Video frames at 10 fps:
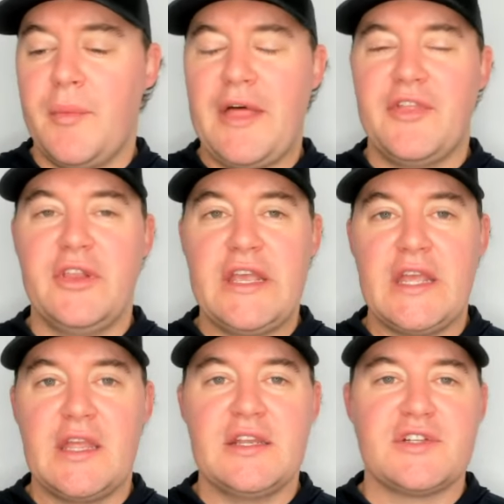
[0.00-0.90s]
about the
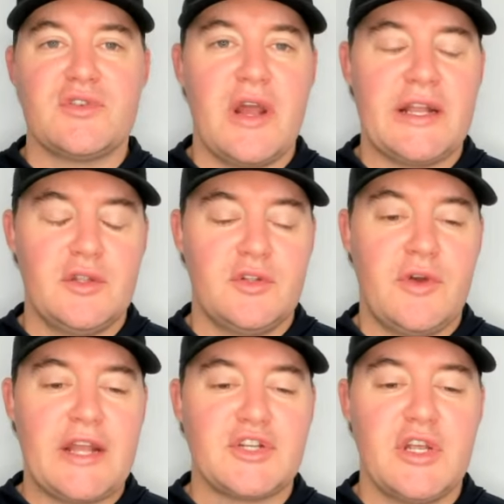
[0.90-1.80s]
league and its
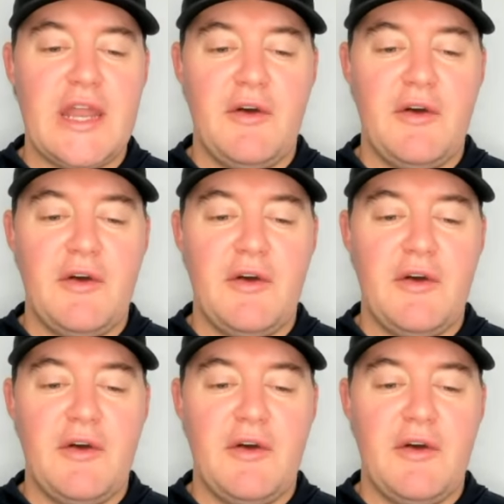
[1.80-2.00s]
direction,